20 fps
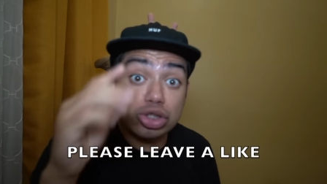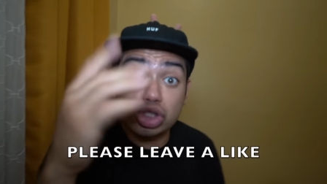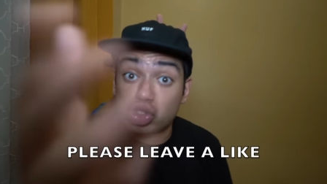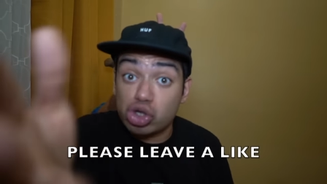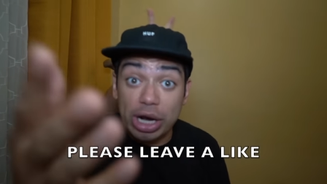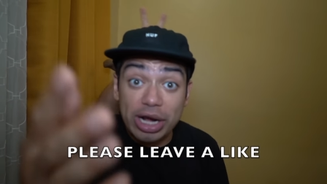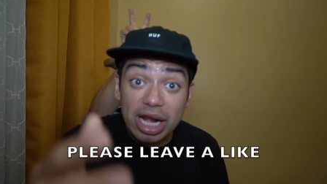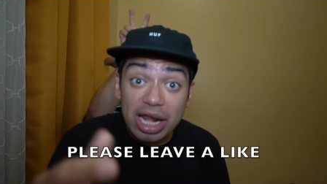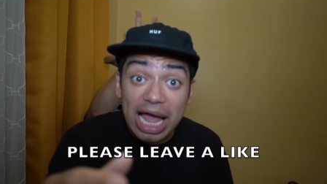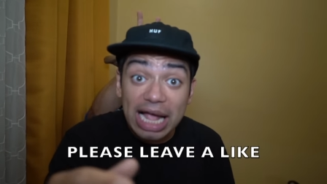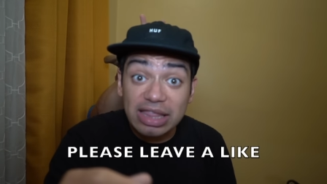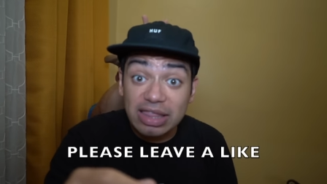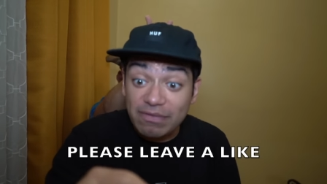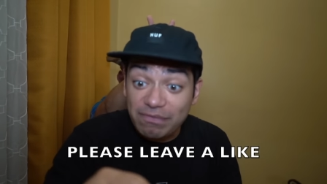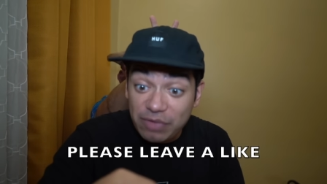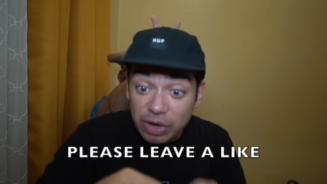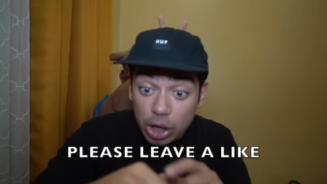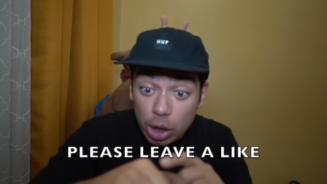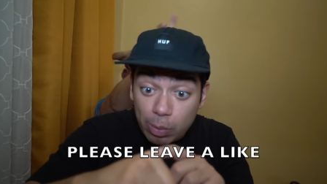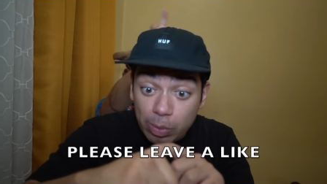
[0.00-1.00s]
Try to like the
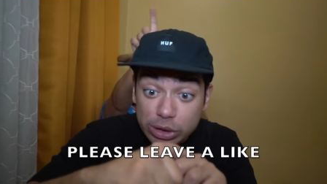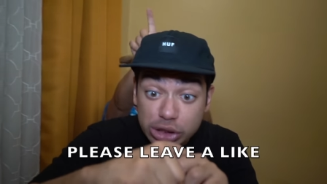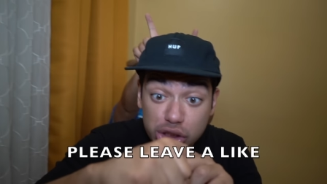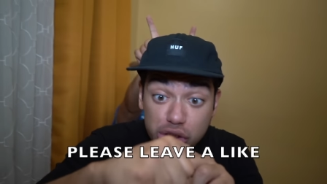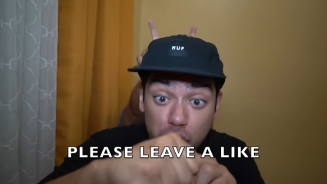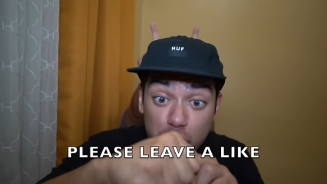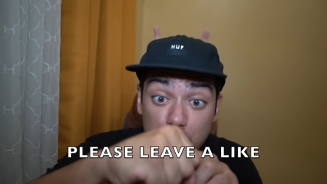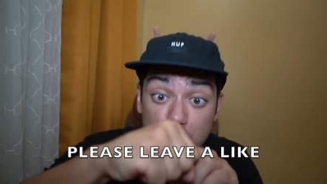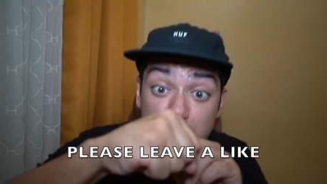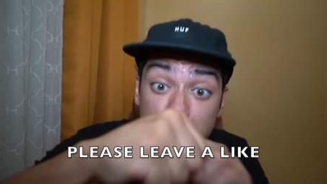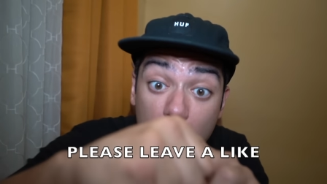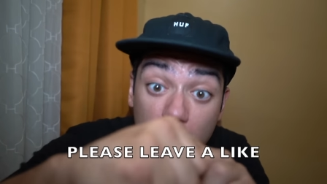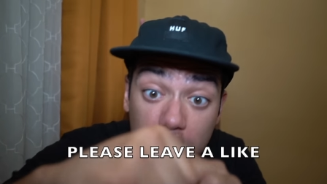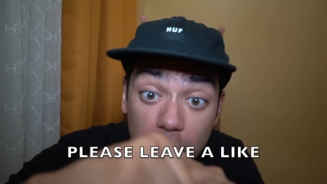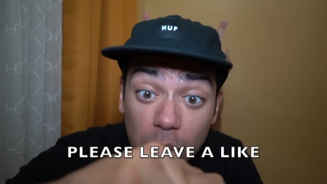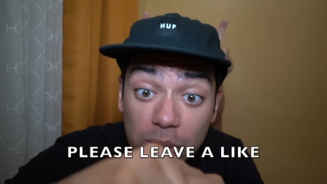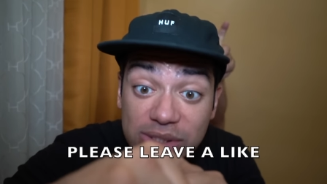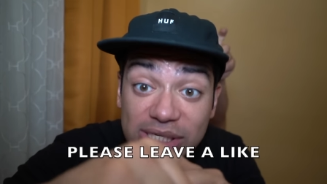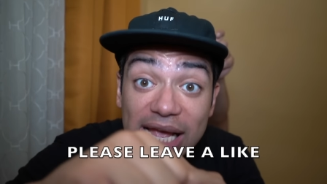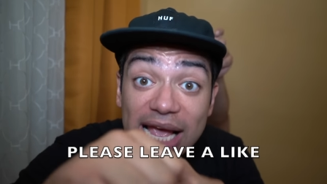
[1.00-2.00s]
video with your
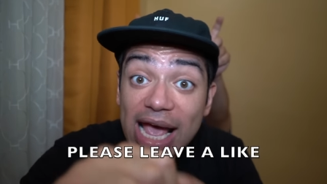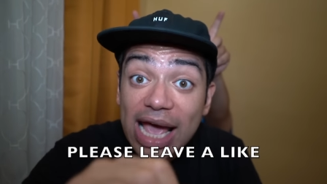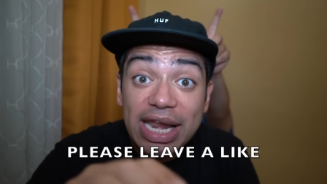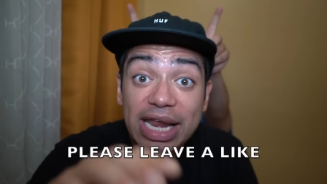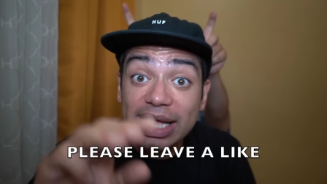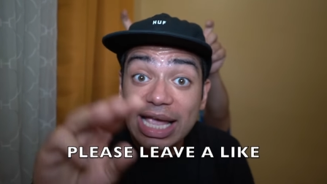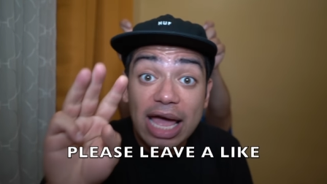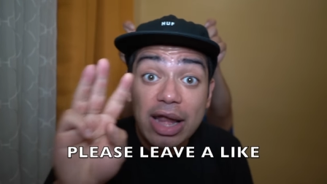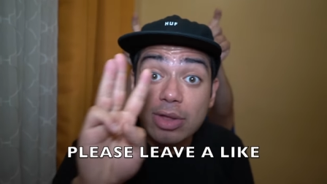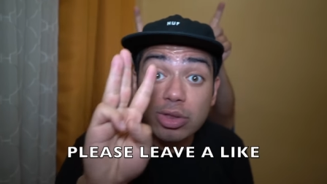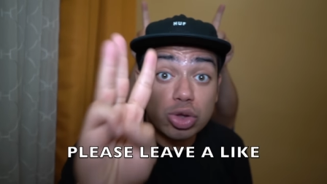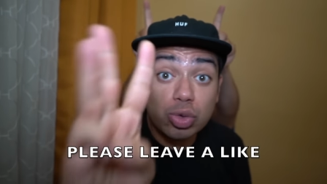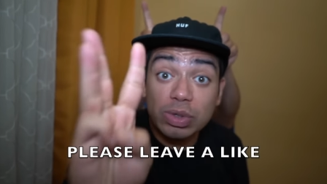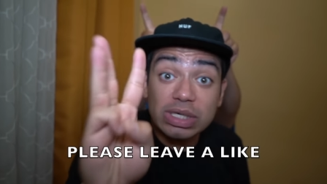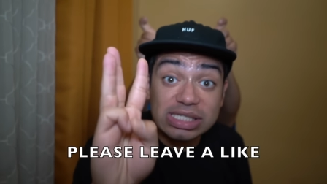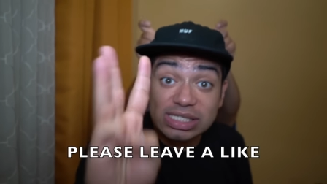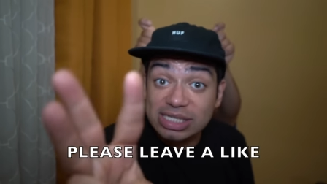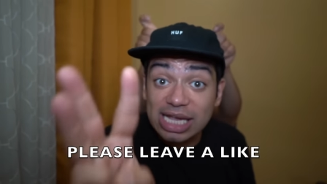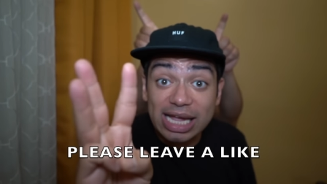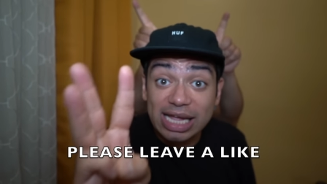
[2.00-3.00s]
knuckles in the count of 3
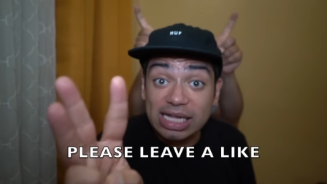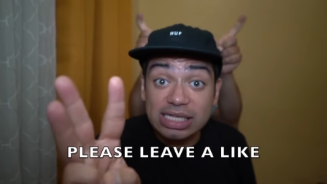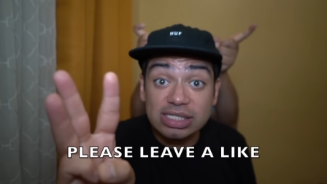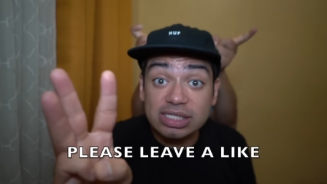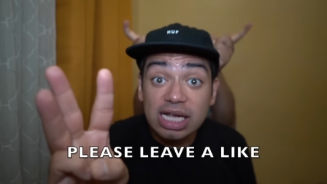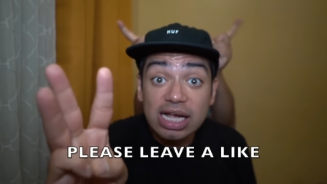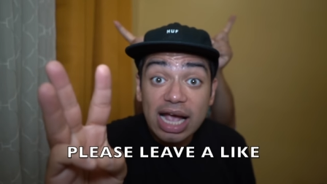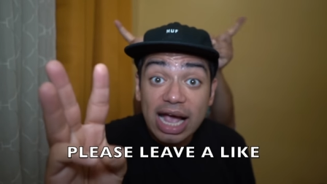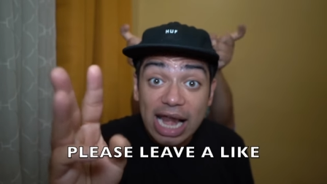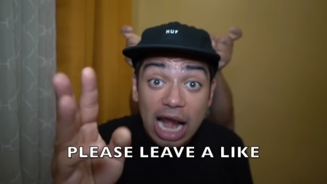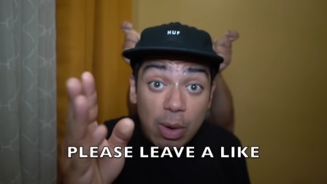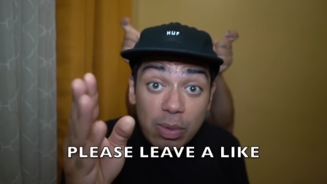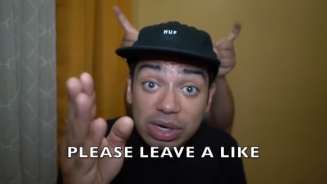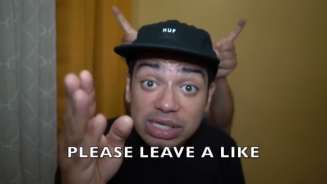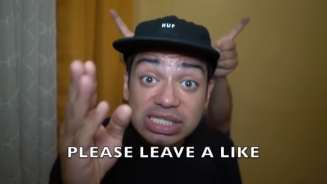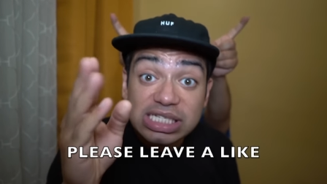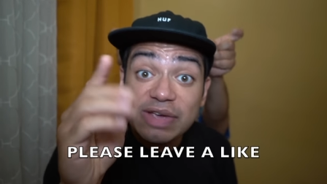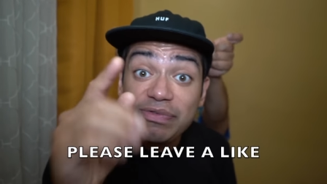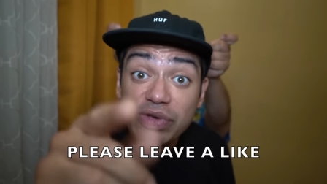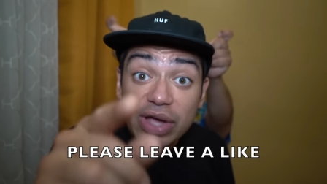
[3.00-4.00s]
seconds, and I want
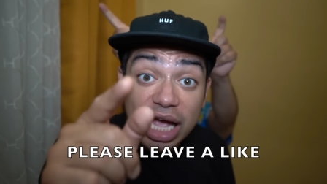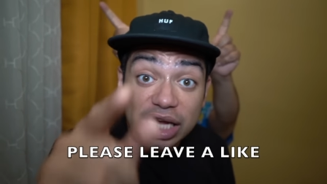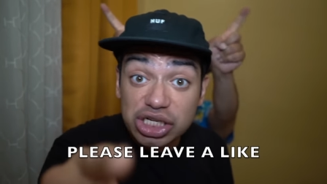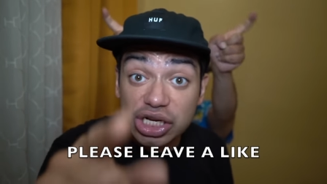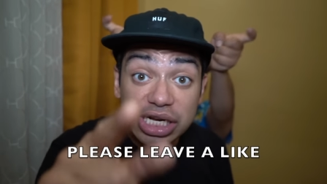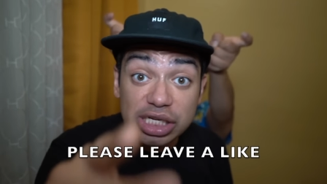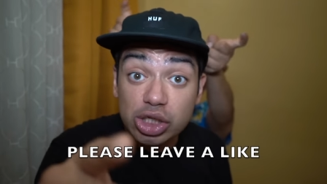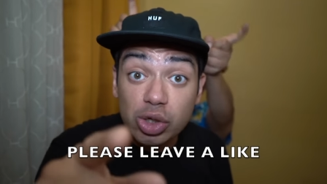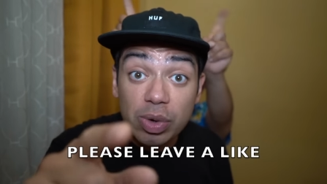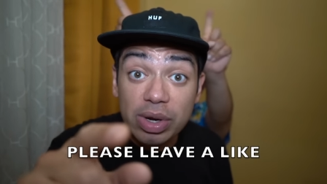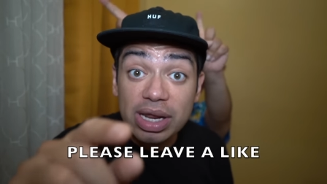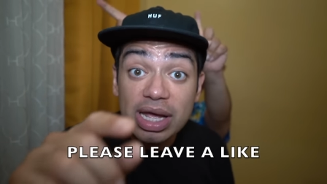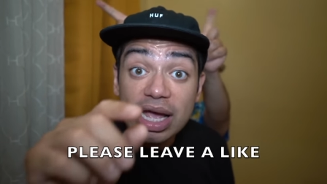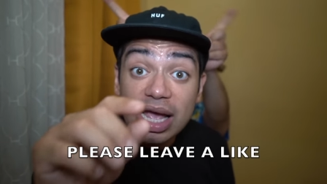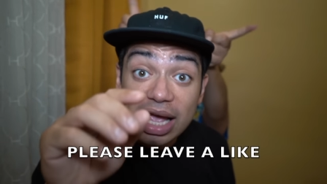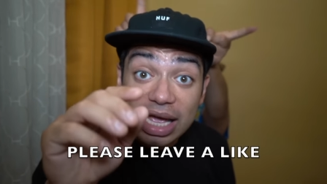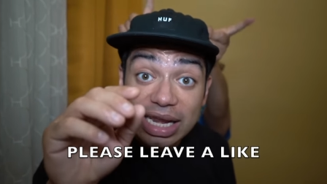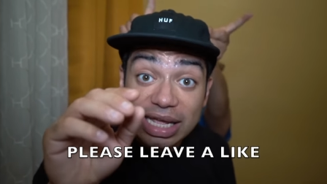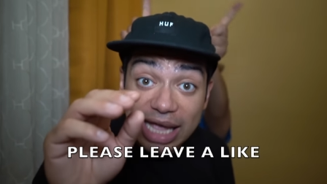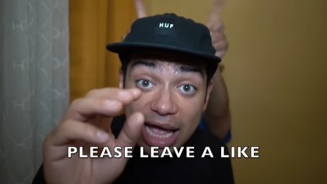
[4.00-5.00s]
to see if you actually do it
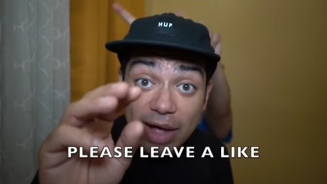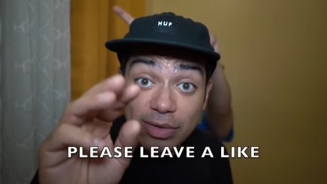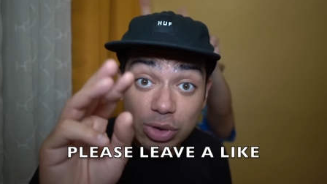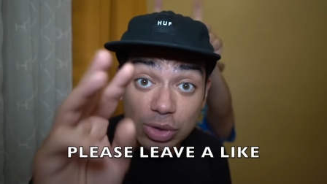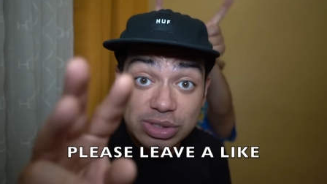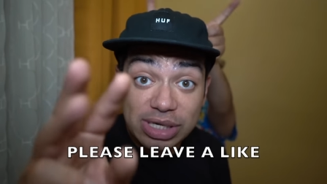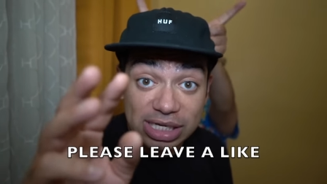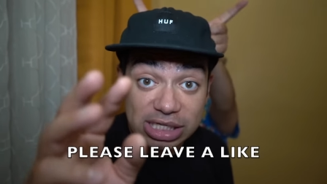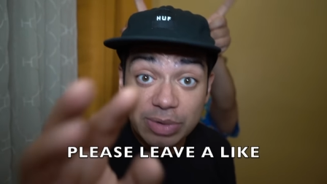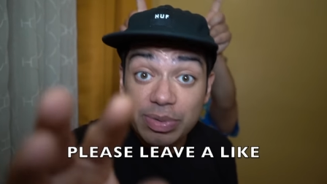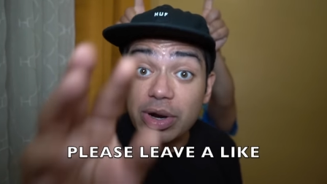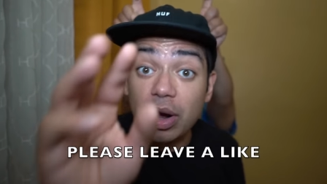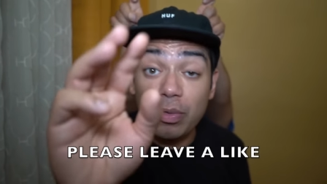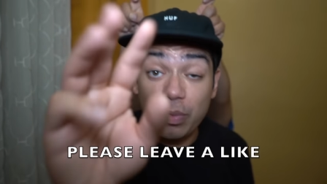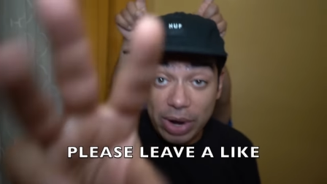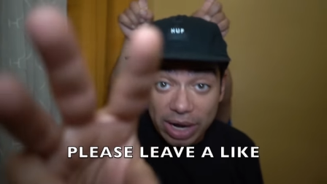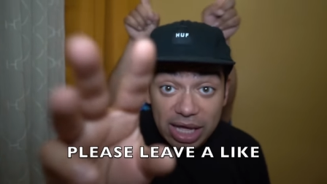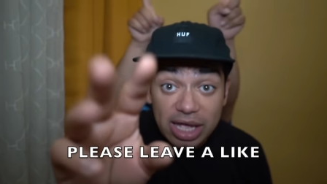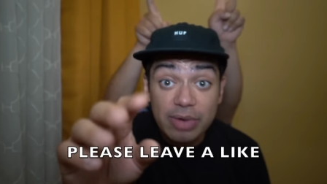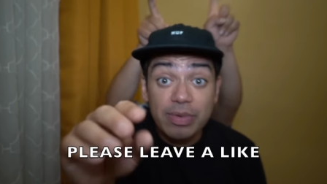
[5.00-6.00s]
in the count of 3 seconds. Here we go,
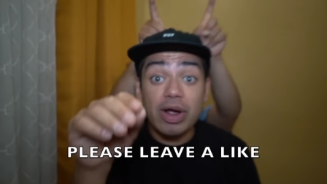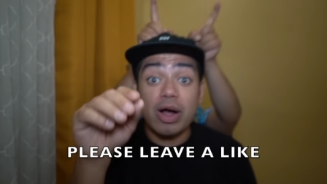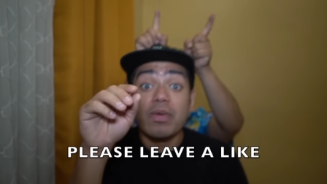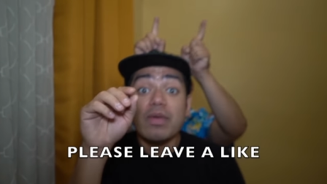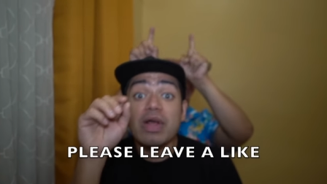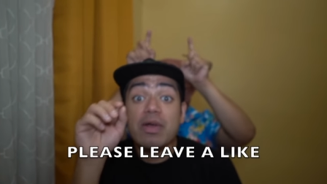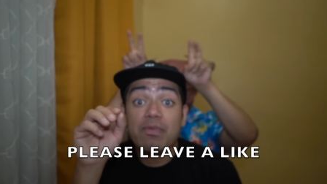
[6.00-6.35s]
ready? Here we go.